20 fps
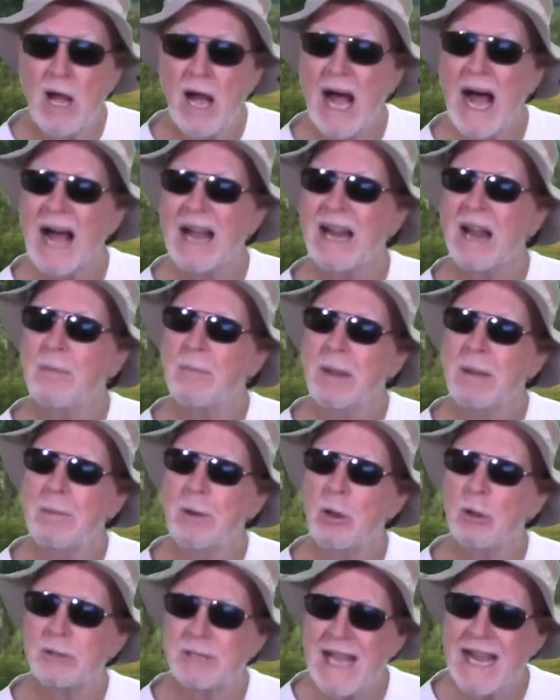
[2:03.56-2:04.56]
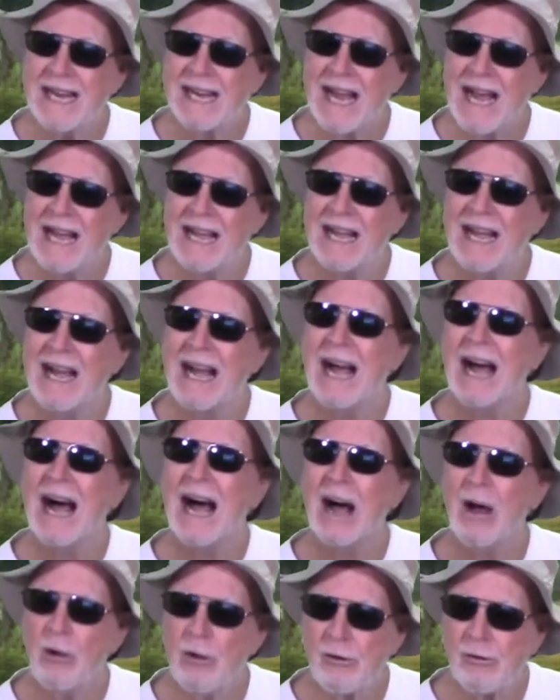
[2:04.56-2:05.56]
a la biblioteca
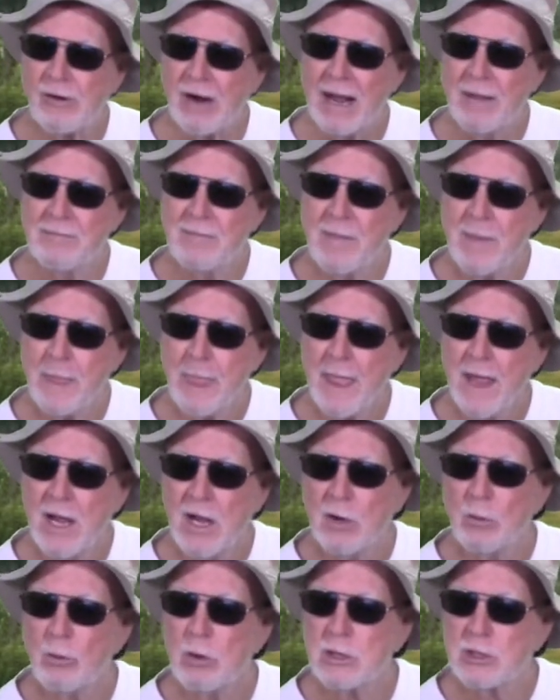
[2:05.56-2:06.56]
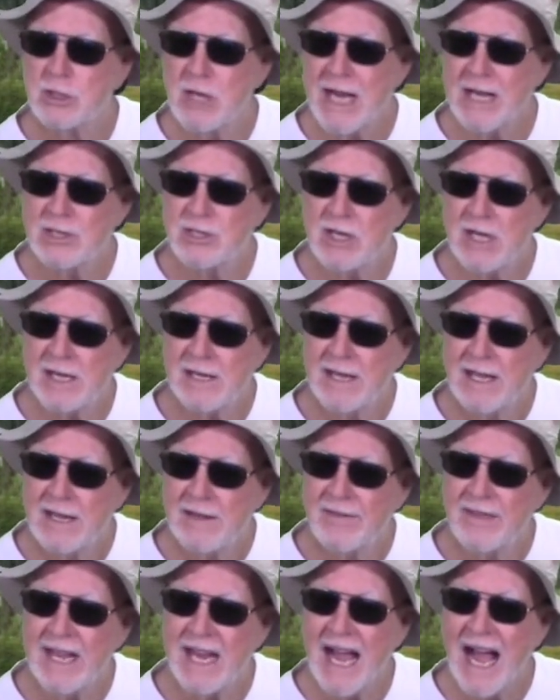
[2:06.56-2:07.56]
ahora. We're changing
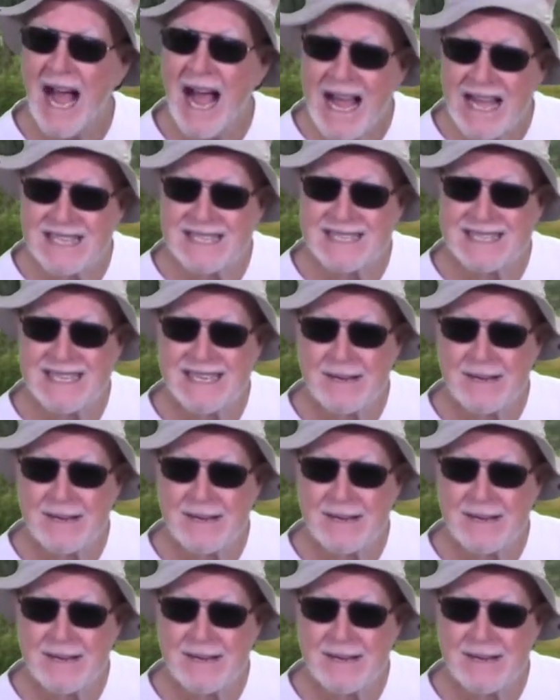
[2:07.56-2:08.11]
the as